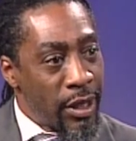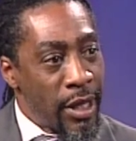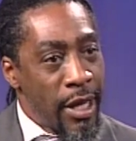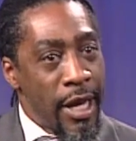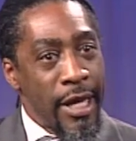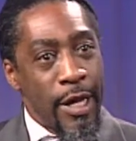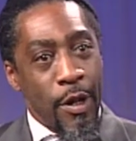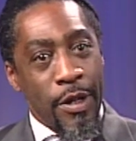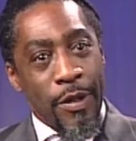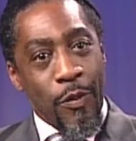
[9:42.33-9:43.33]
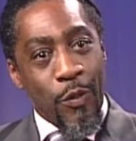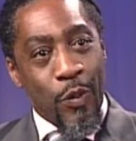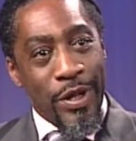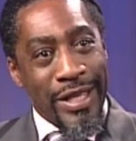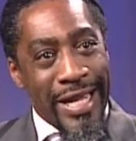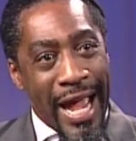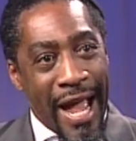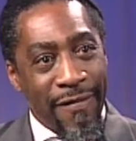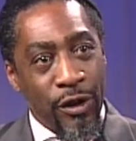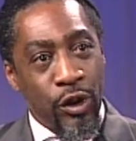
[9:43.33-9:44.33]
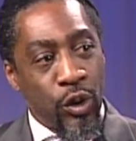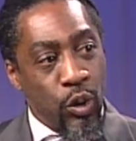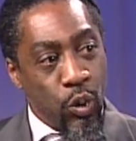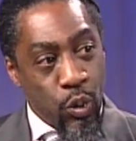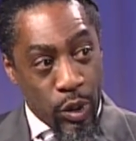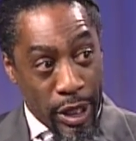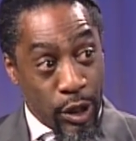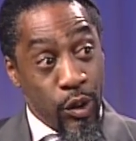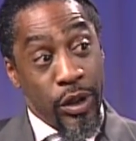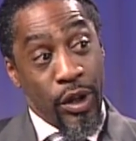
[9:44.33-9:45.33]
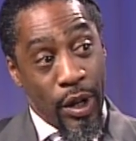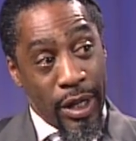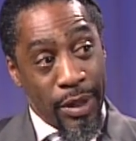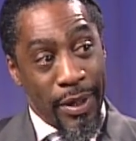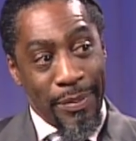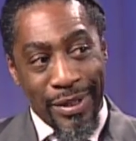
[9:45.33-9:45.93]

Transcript: Mm -hmm. With the after school that you're talking about,